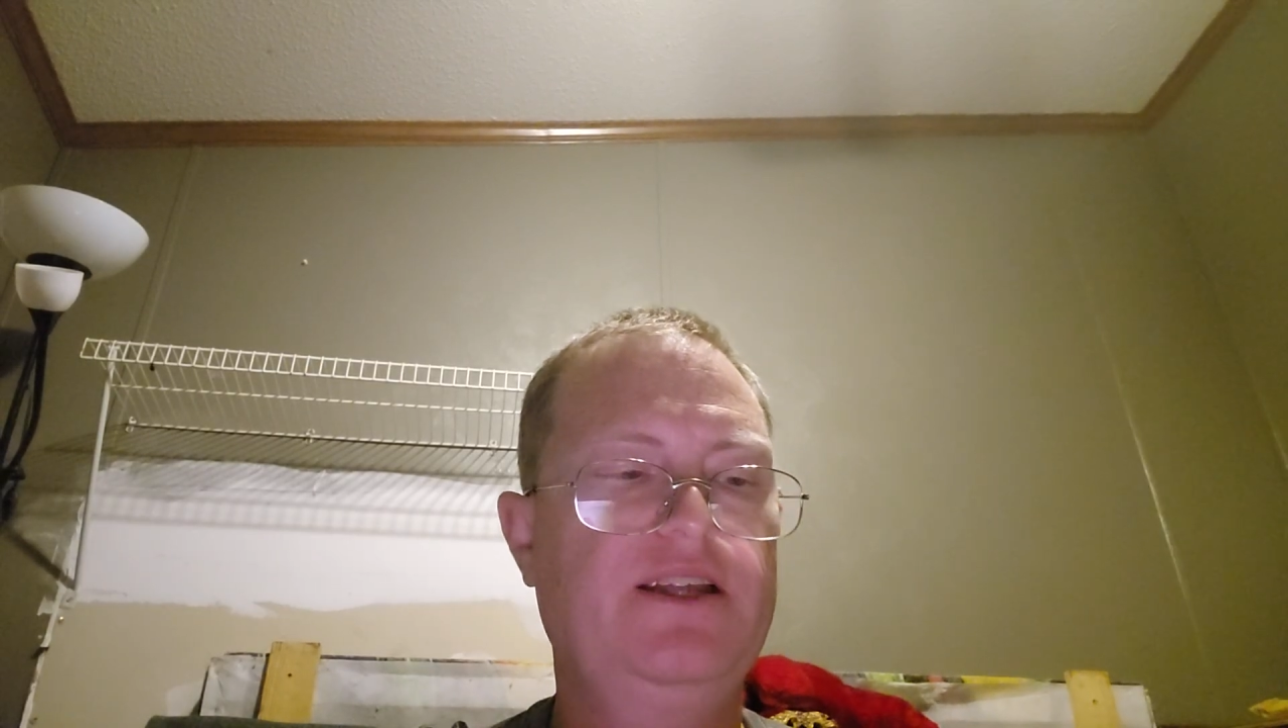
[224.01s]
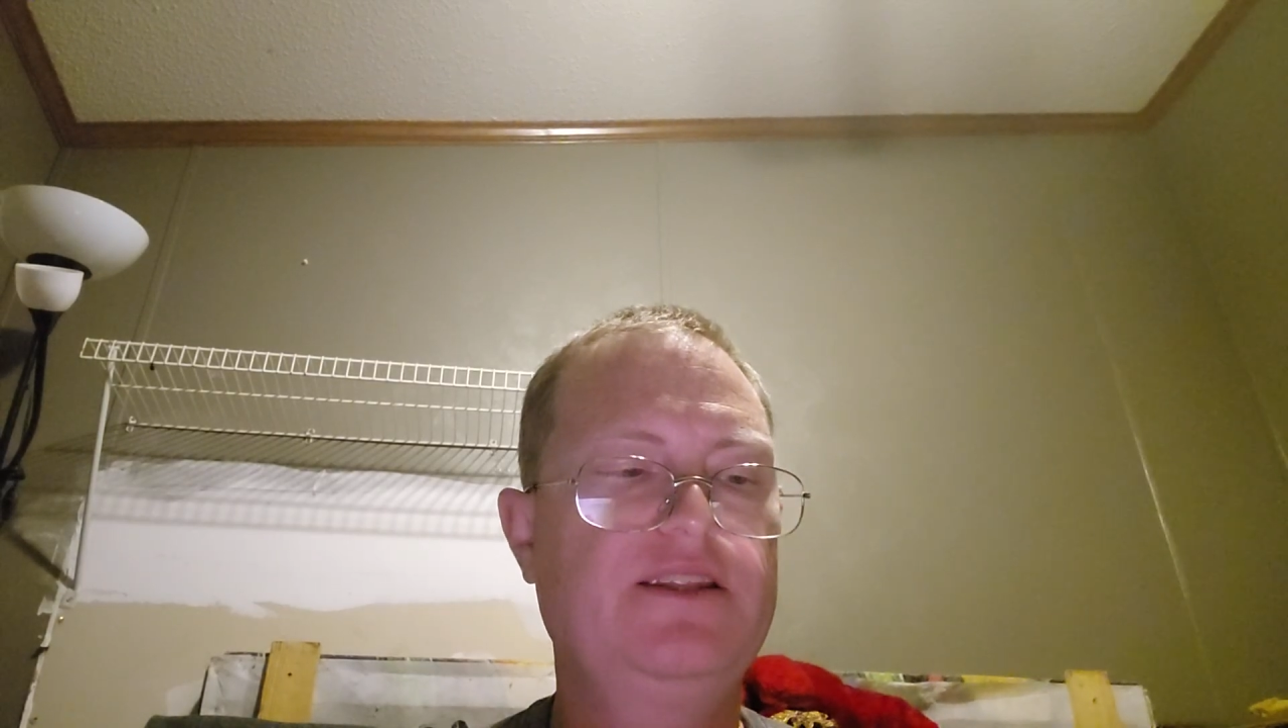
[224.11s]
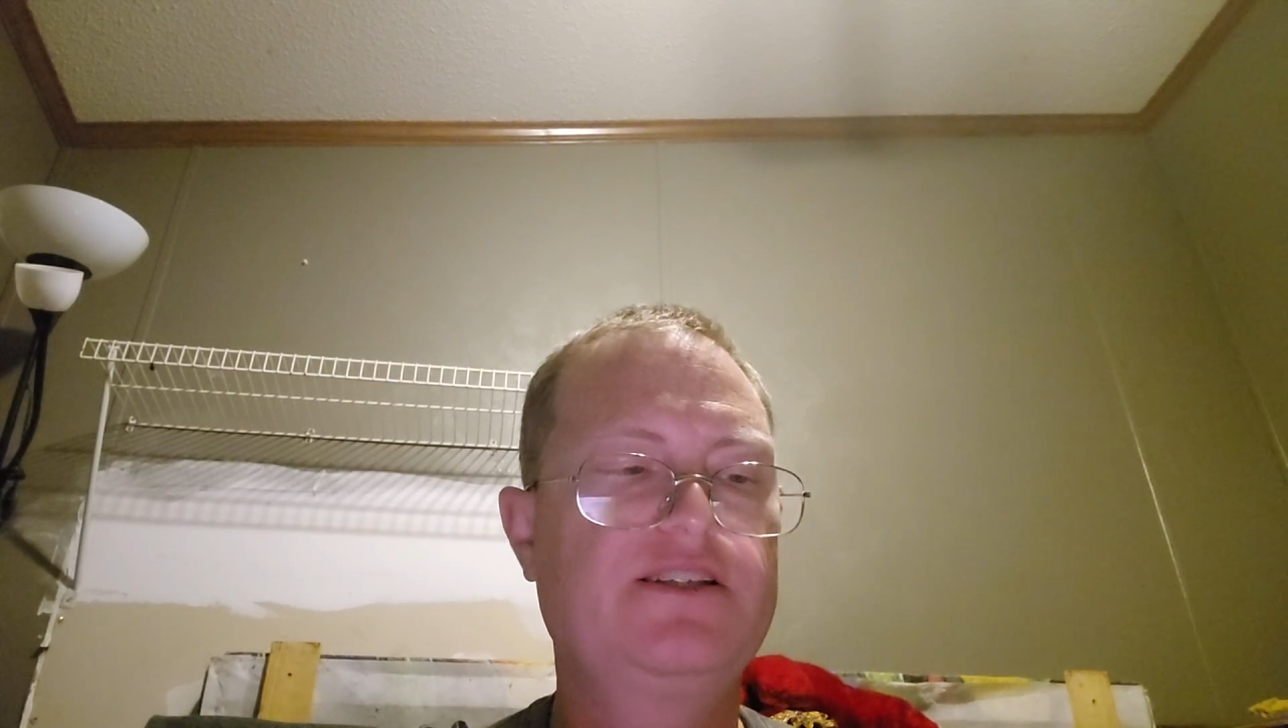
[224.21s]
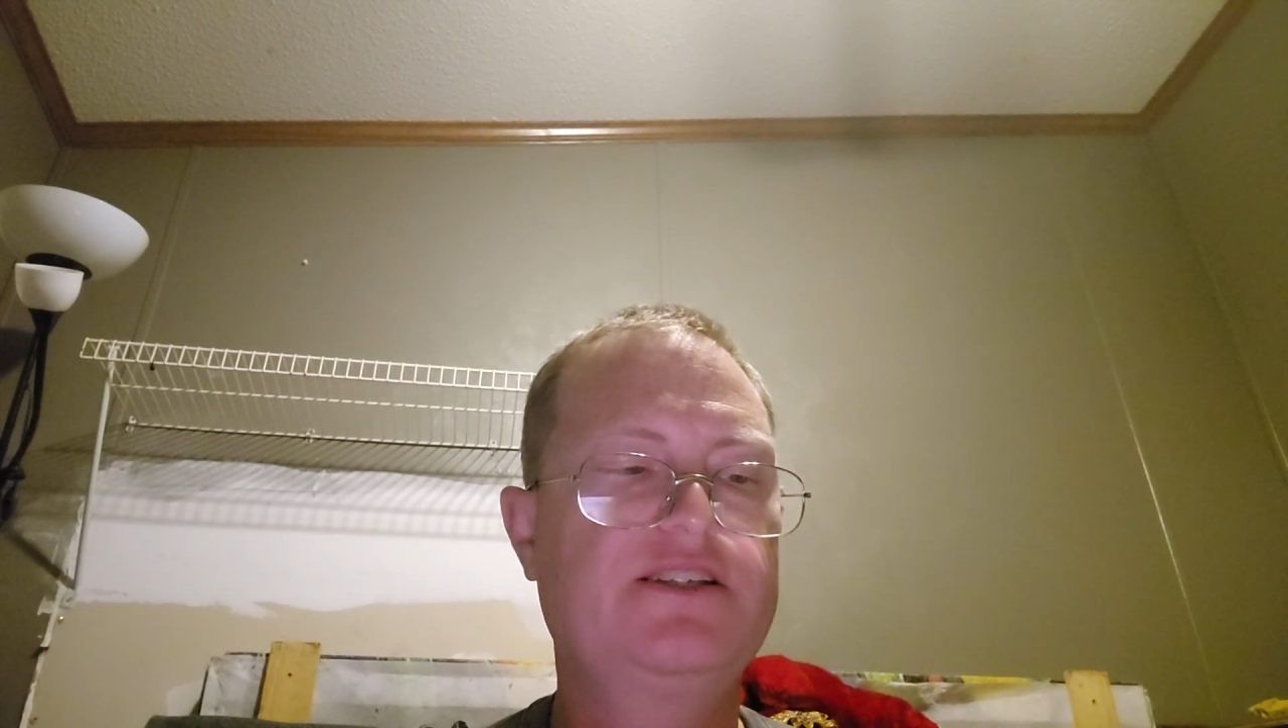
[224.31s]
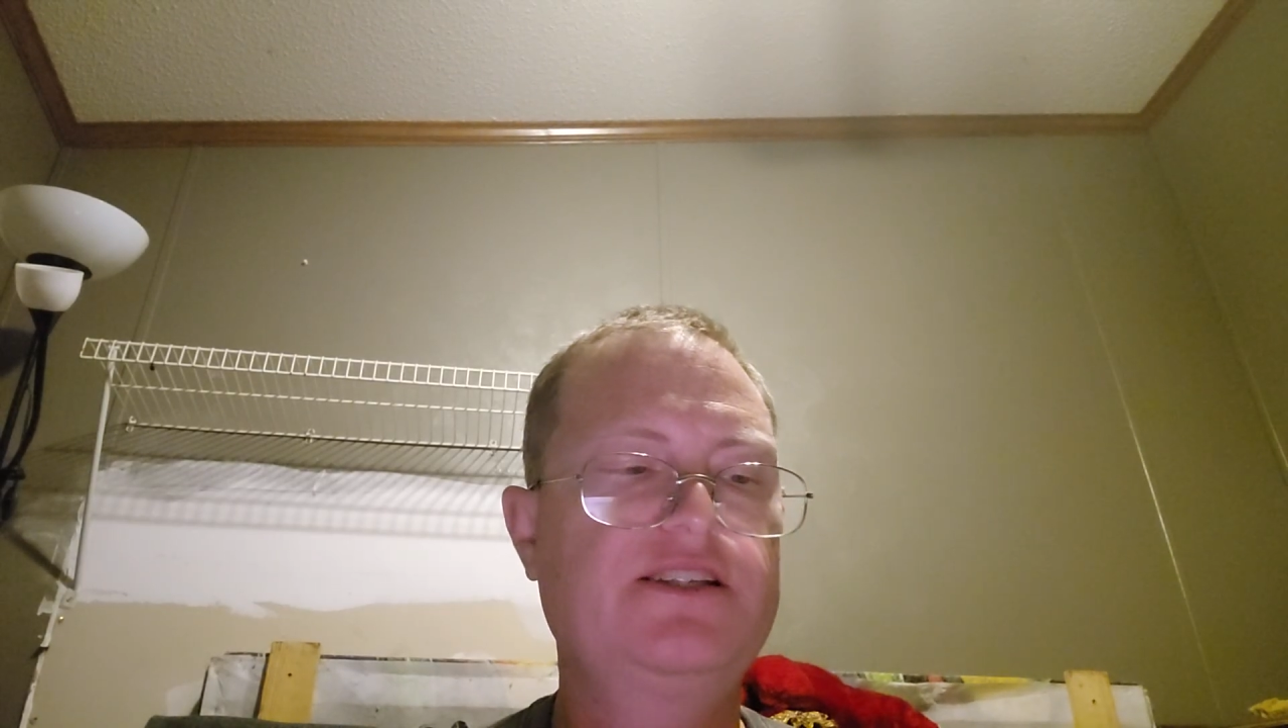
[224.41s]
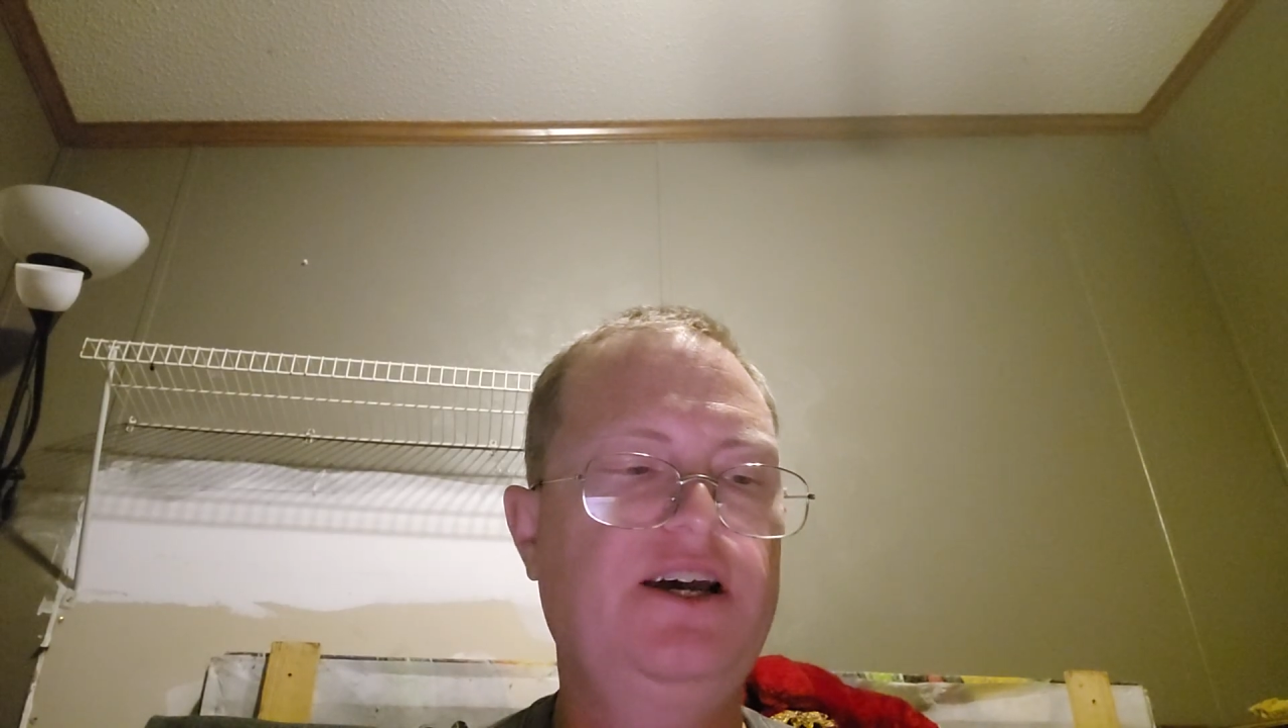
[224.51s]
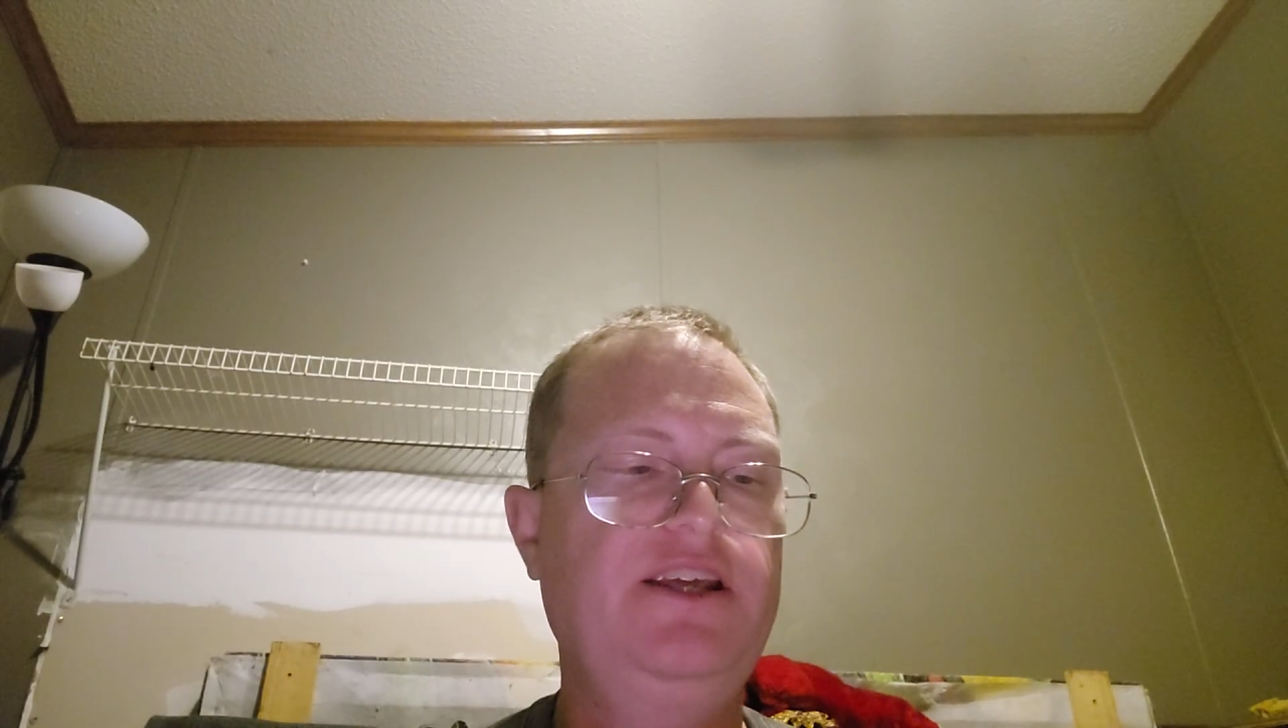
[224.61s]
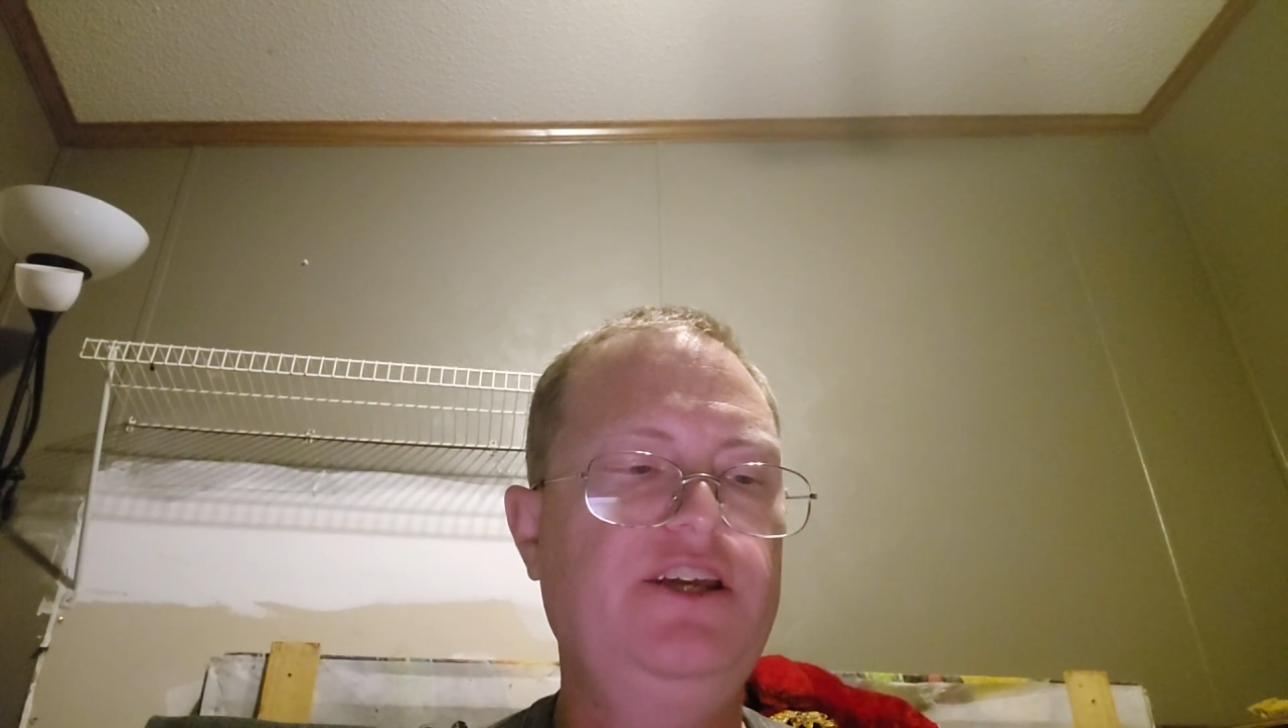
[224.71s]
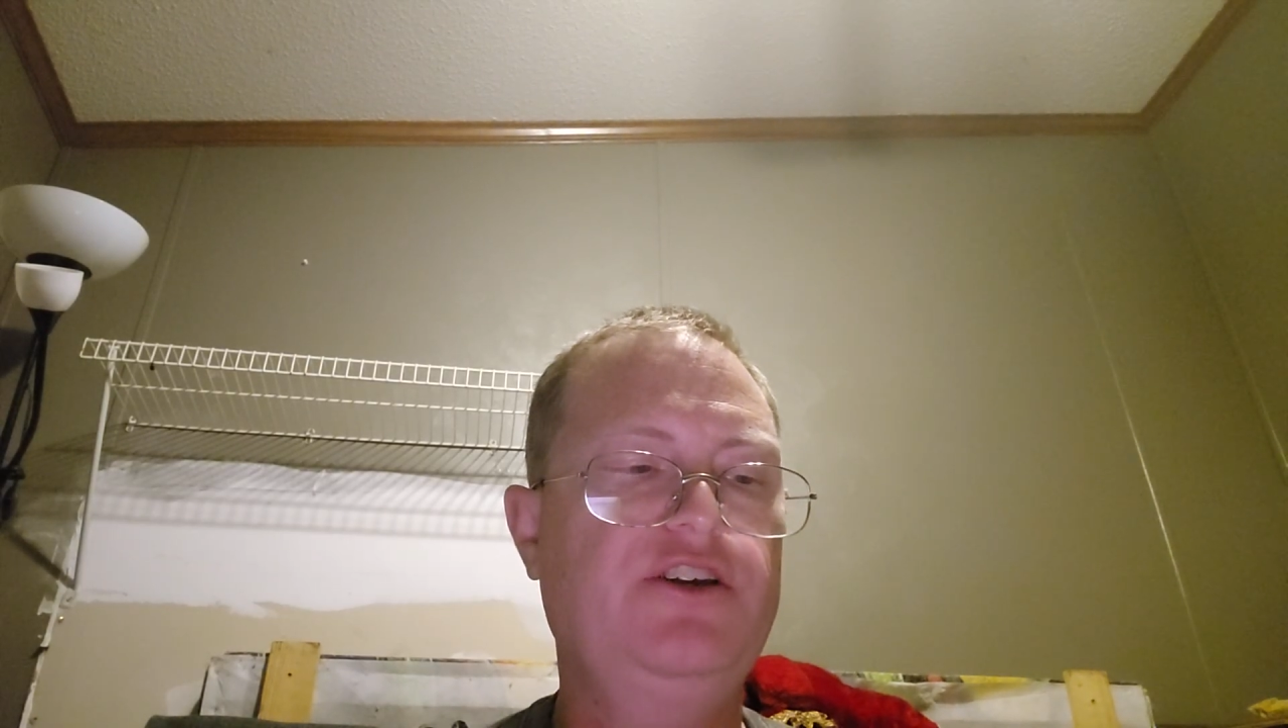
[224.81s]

The study